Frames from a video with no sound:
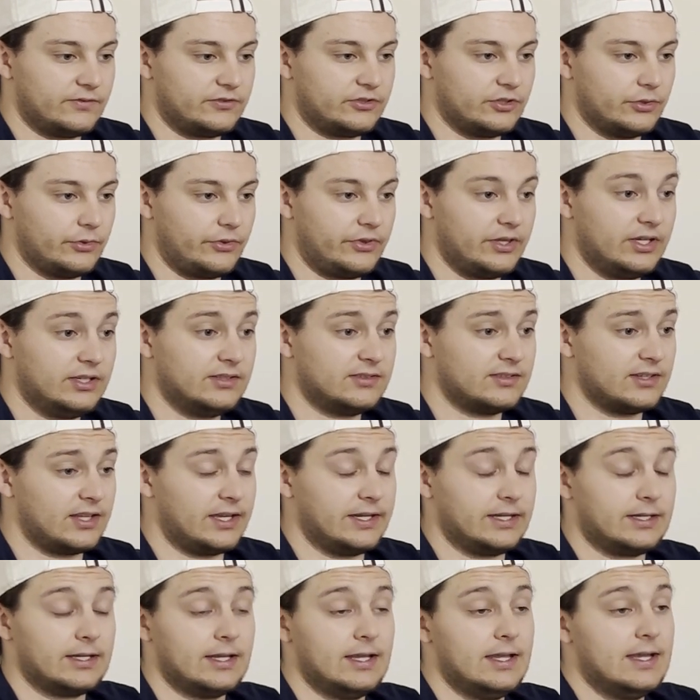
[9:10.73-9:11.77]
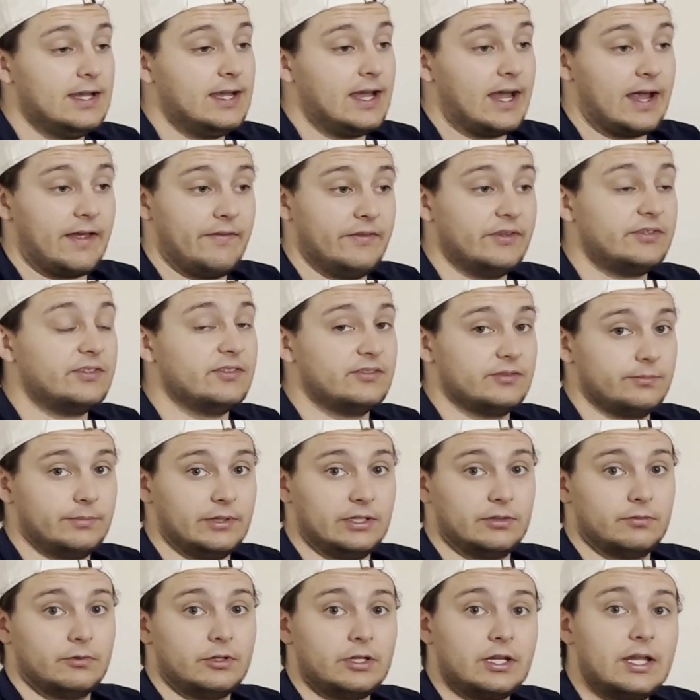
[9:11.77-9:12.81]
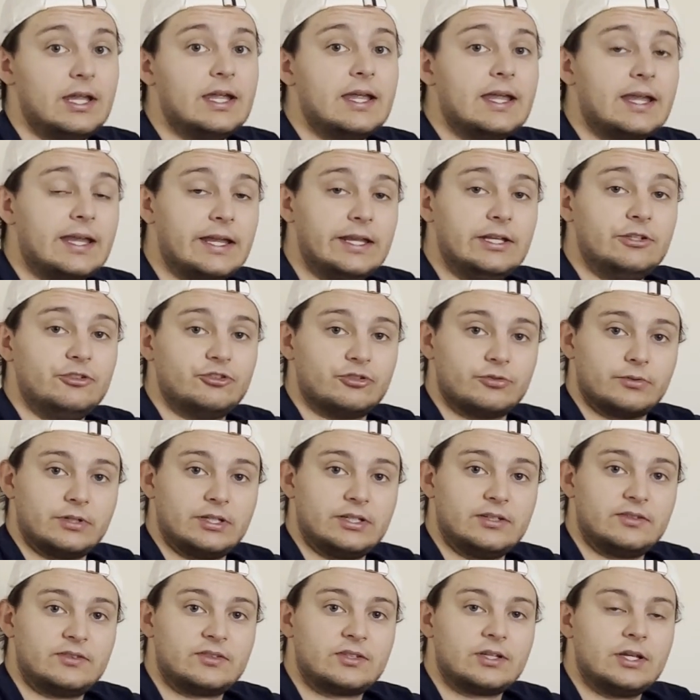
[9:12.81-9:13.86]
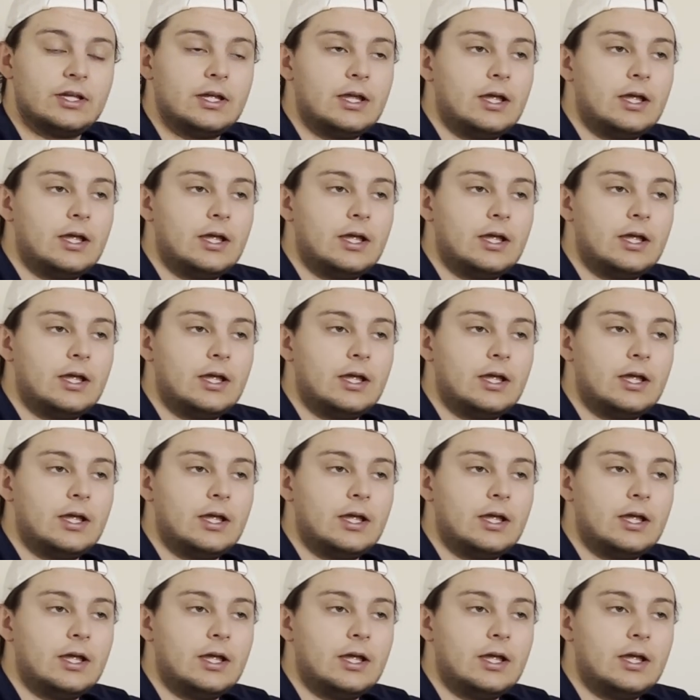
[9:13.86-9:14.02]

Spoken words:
So things like, and this is a big one, injuries.